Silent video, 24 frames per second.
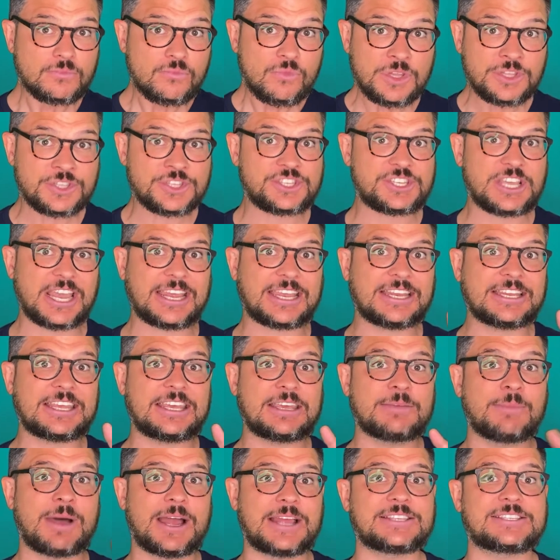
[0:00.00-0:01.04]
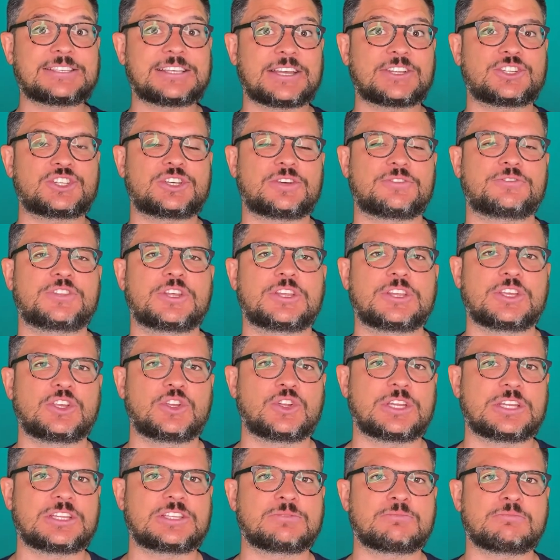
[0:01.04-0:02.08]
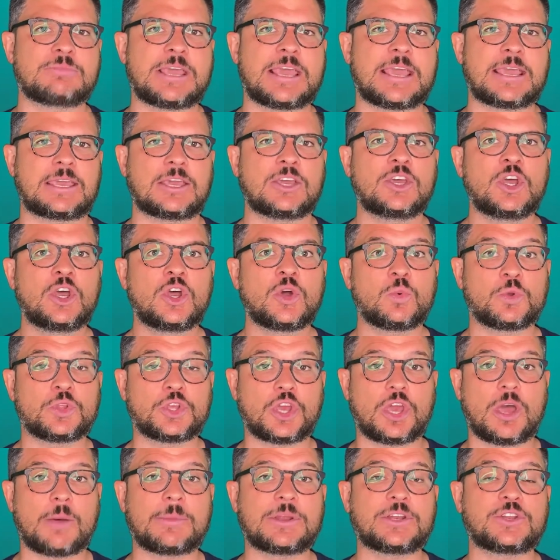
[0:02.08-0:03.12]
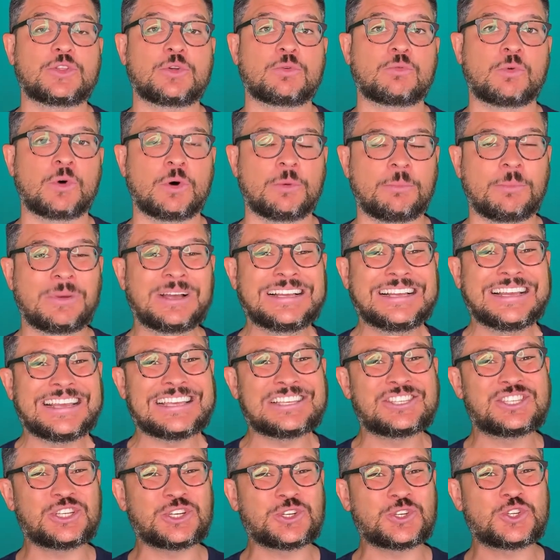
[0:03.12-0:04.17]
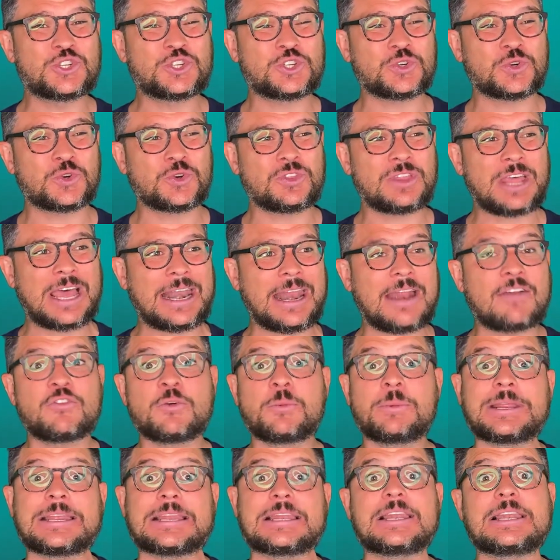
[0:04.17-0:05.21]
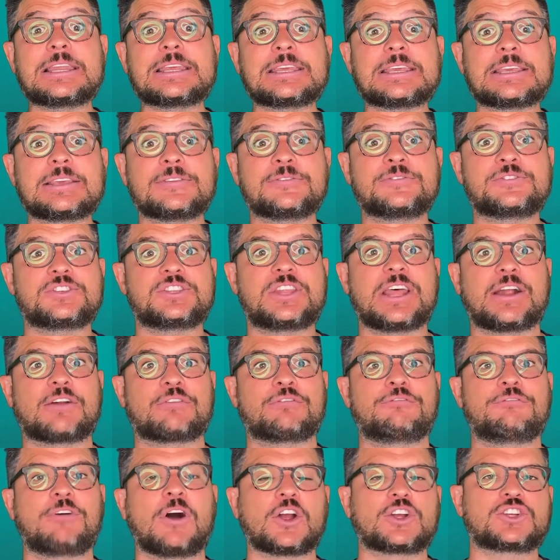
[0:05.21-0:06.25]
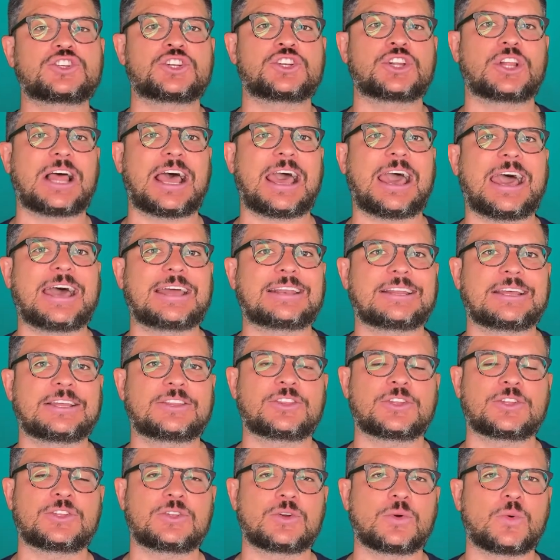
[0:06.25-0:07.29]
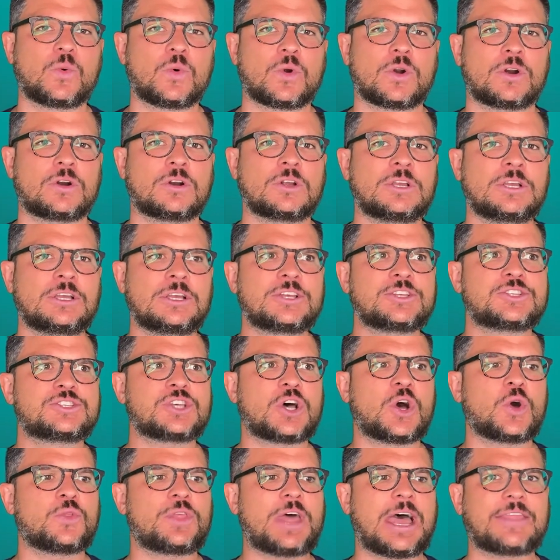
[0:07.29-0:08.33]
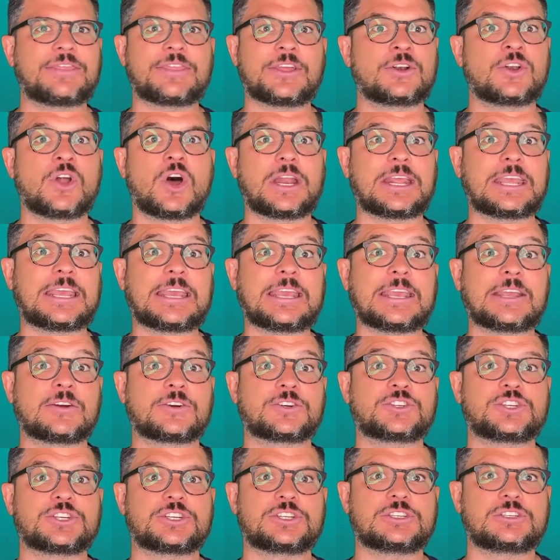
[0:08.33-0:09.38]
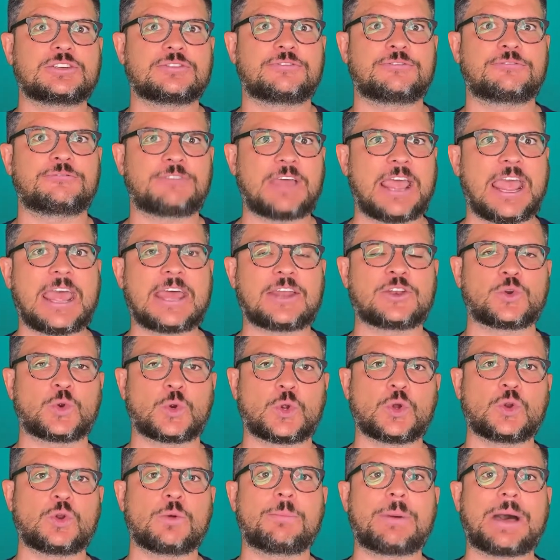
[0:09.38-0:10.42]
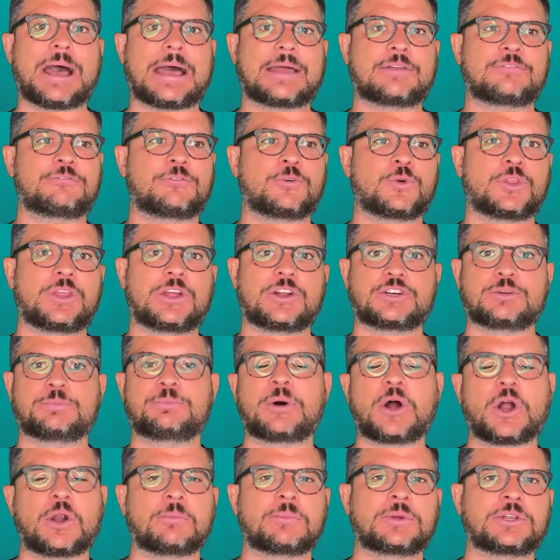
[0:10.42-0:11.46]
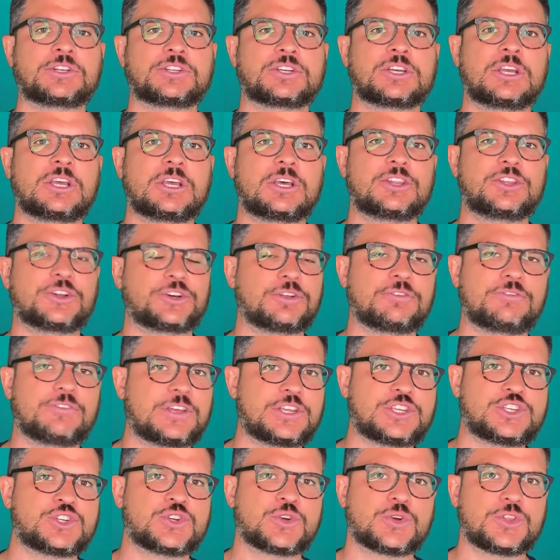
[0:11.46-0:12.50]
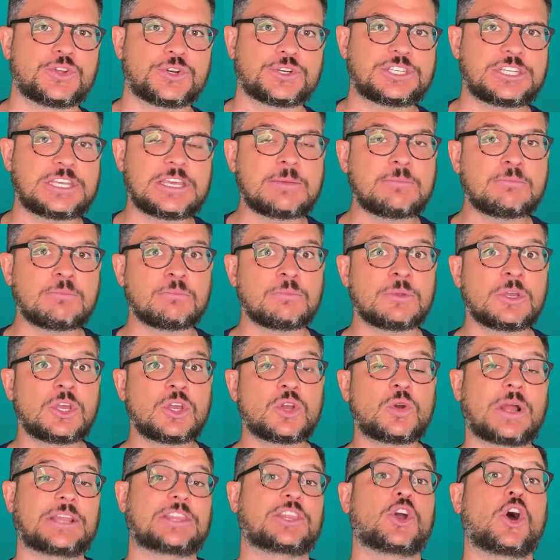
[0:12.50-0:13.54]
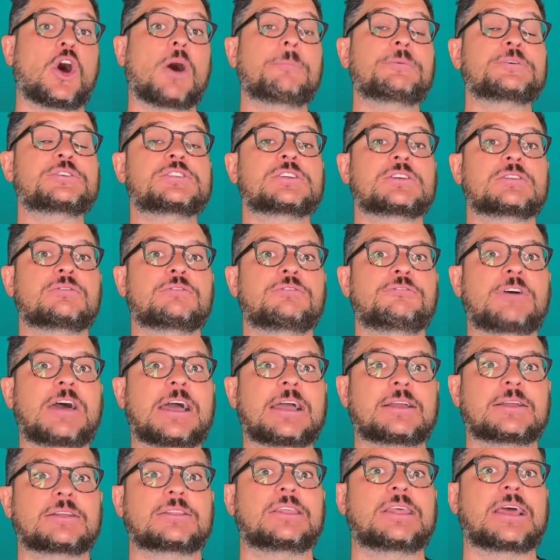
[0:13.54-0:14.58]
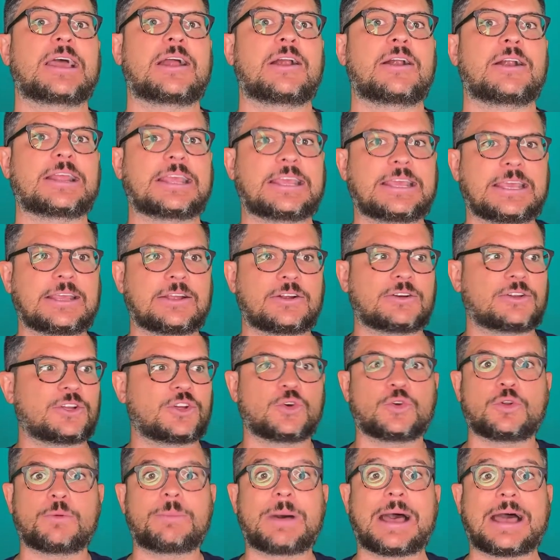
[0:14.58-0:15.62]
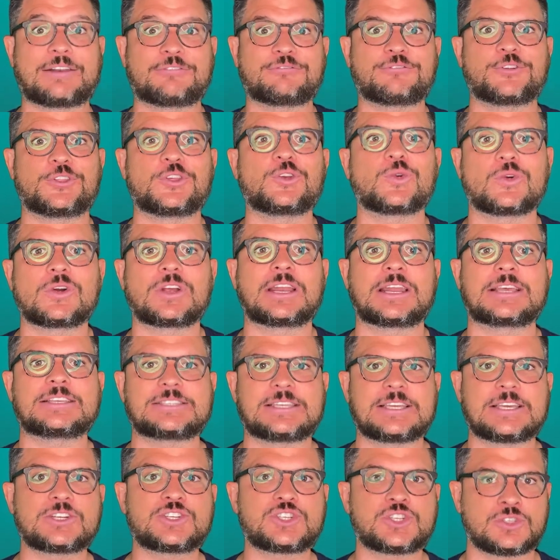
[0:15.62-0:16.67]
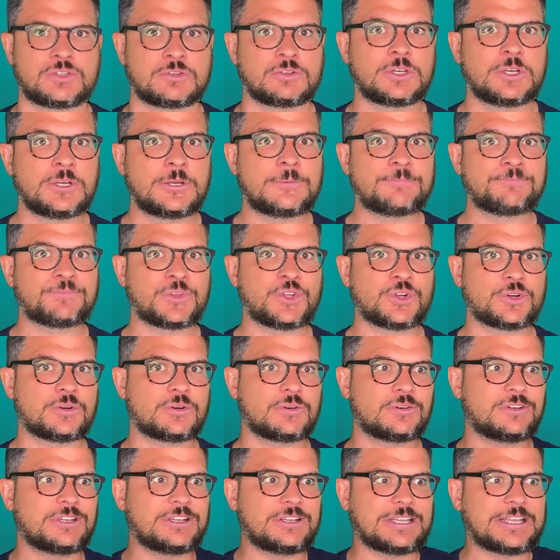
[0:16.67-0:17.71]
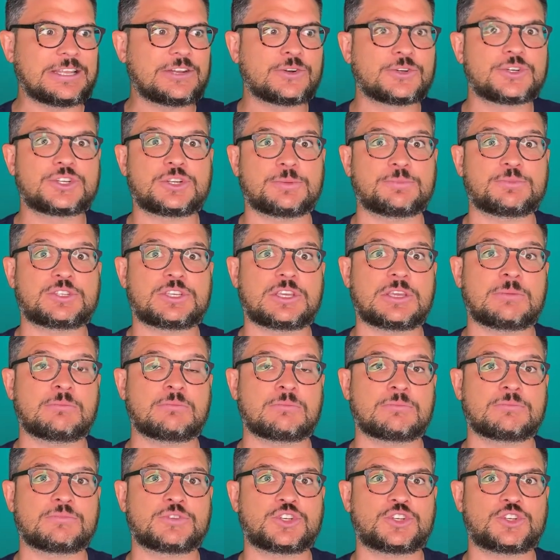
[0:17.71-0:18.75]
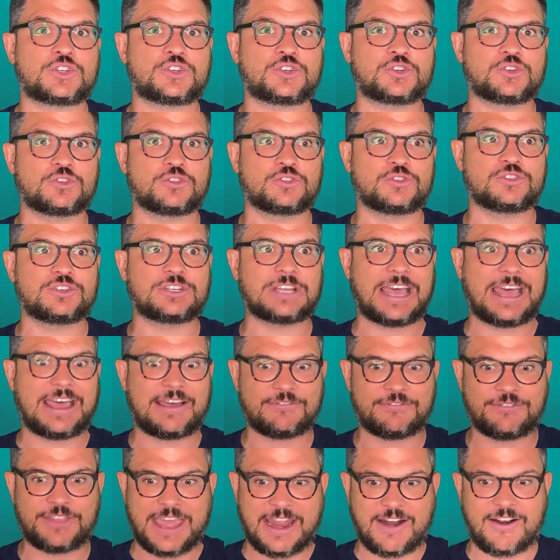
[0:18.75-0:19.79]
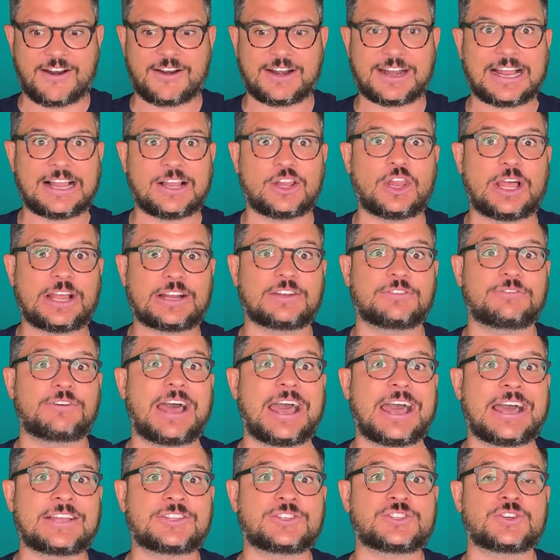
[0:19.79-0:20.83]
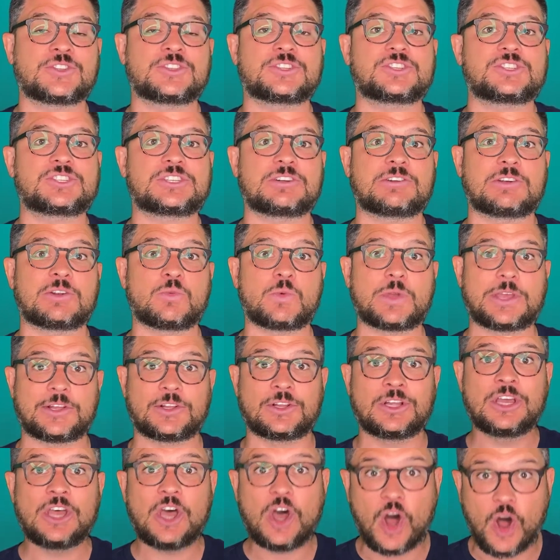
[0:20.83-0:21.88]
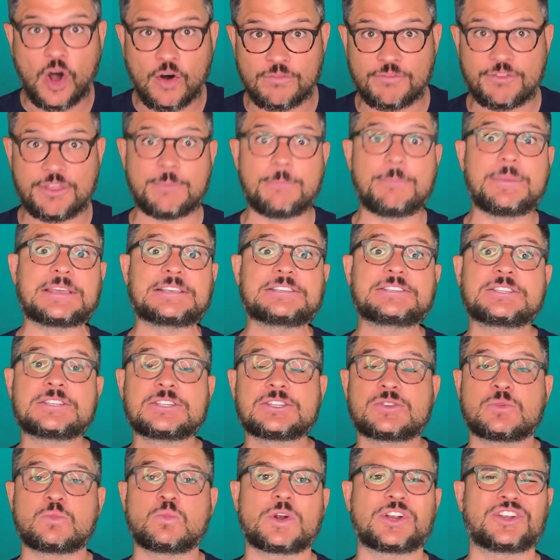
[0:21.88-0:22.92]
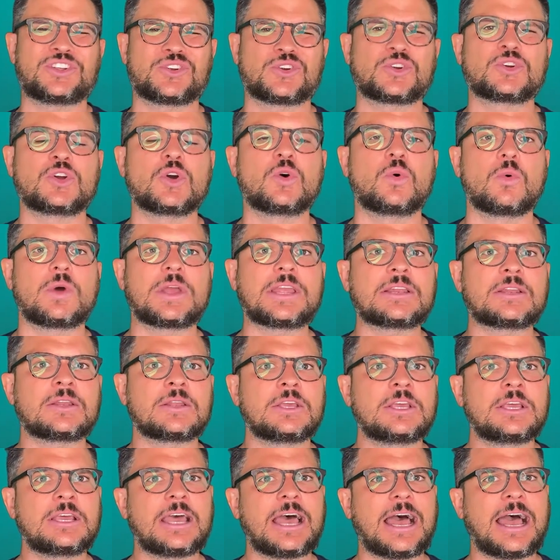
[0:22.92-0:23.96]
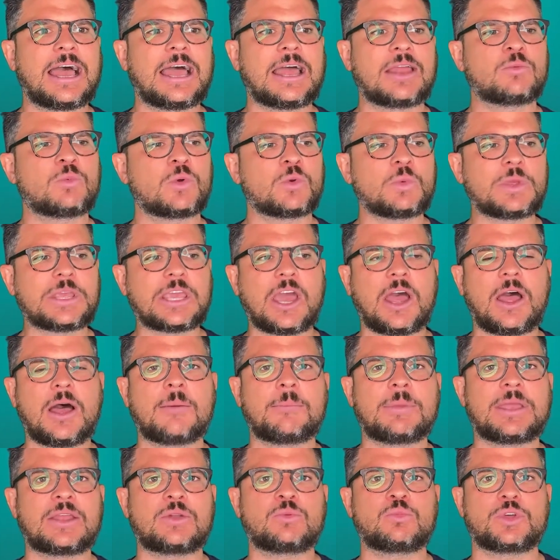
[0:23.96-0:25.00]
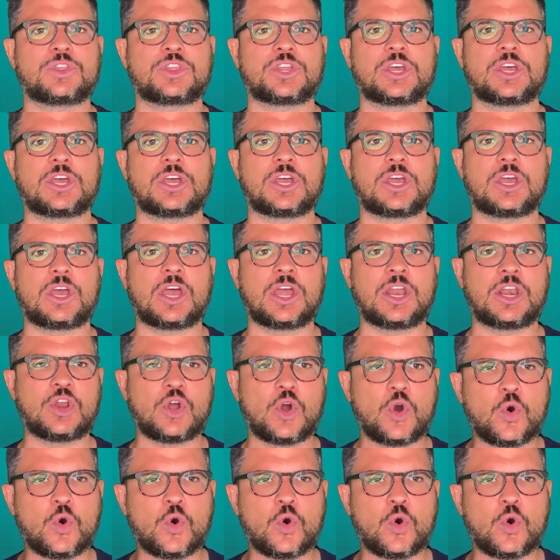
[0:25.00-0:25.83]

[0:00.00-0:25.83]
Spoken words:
The second key mindset shift that you need to make when you come into the room is to ensure that everybody leaves their functional hat at the door, so that they're not here to defend or go to bat for their department, their division, or their team. Quite the opposite, in fact, they're here to go to bat for the organization. Your leadership team should have their collective hands on the steering wheel of the business and where you're going. And when we come in with an